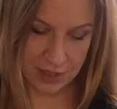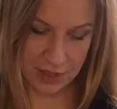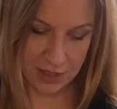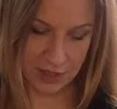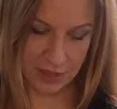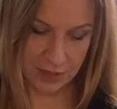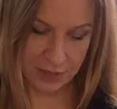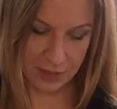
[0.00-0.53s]

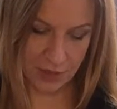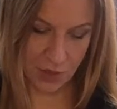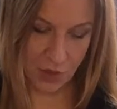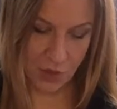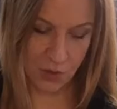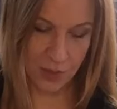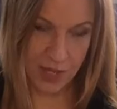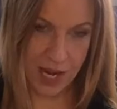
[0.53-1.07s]

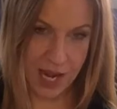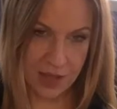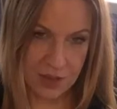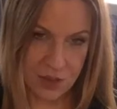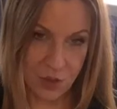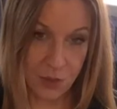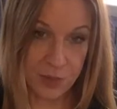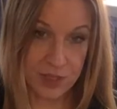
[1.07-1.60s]
home and
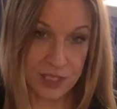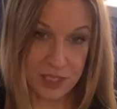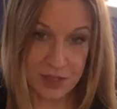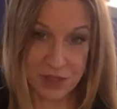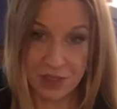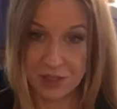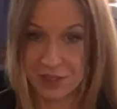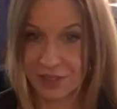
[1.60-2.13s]
household
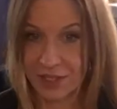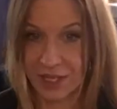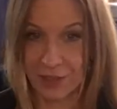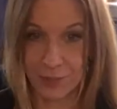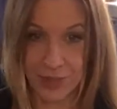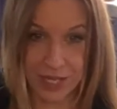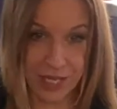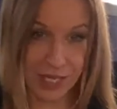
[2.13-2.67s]
materials
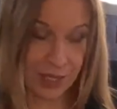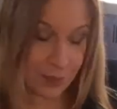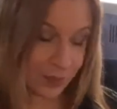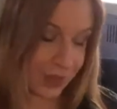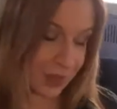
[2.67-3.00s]
like paint,